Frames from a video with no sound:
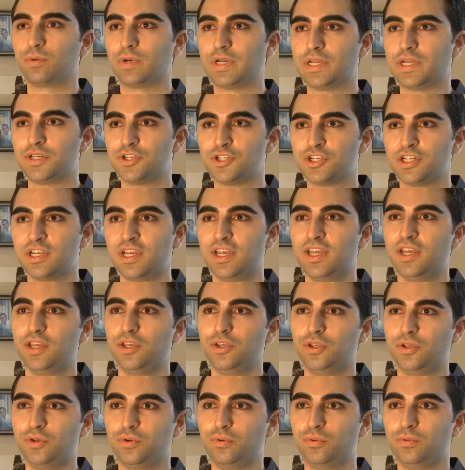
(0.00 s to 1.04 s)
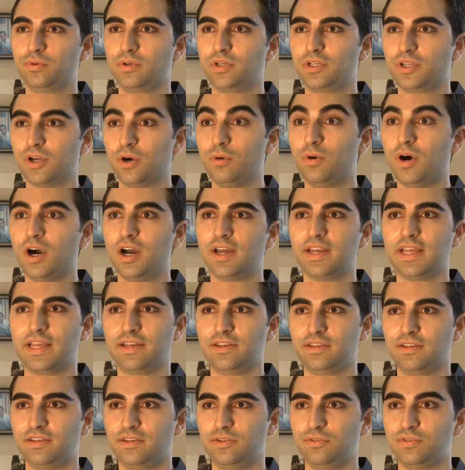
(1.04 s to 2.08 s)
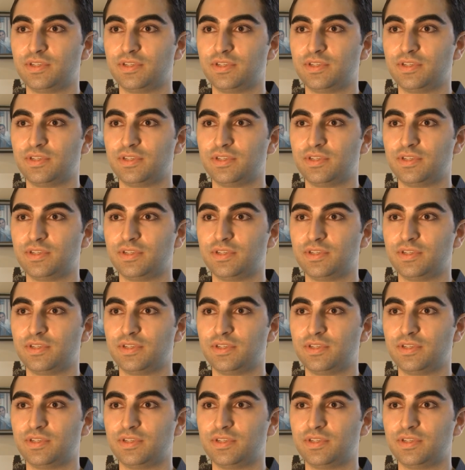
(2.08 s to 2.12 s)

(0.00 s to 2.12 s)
which, you go on and you